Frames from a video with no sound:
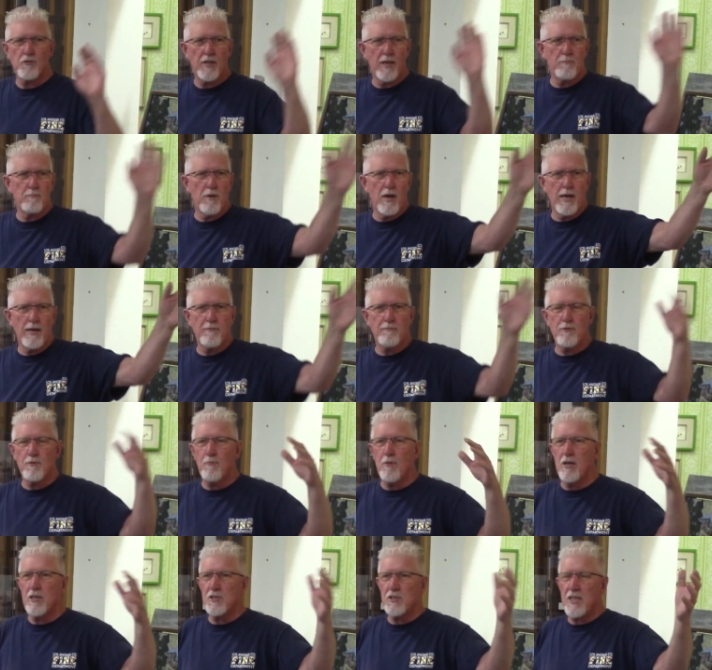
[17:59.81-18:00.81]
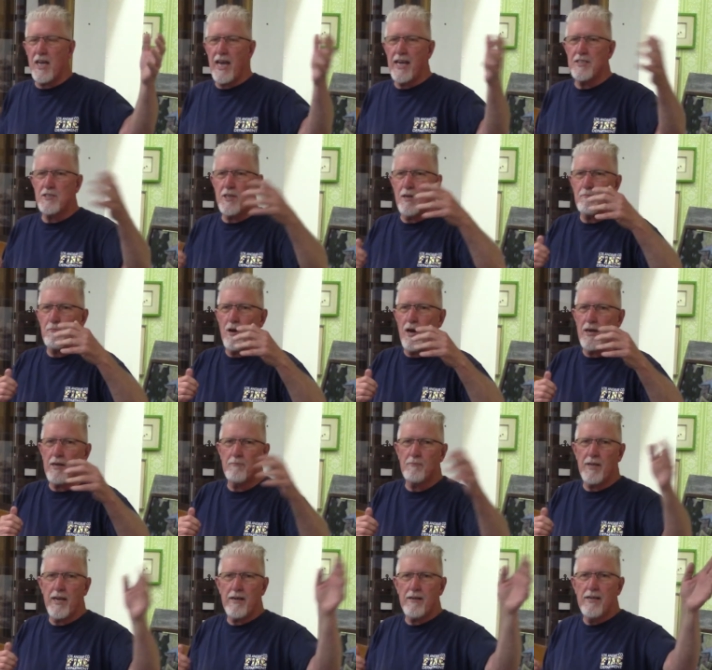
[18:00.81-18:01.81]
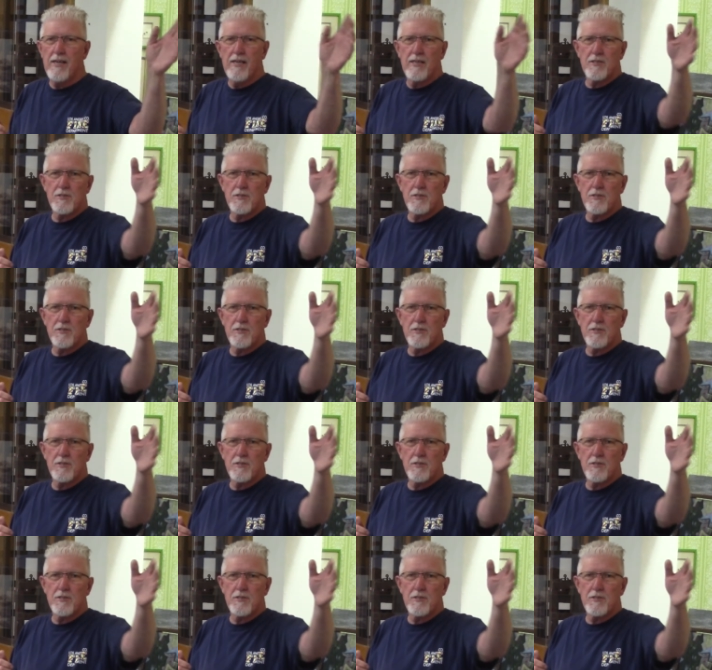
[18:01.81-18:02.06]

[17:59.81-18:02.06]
They brought them from all sides. They brought them there.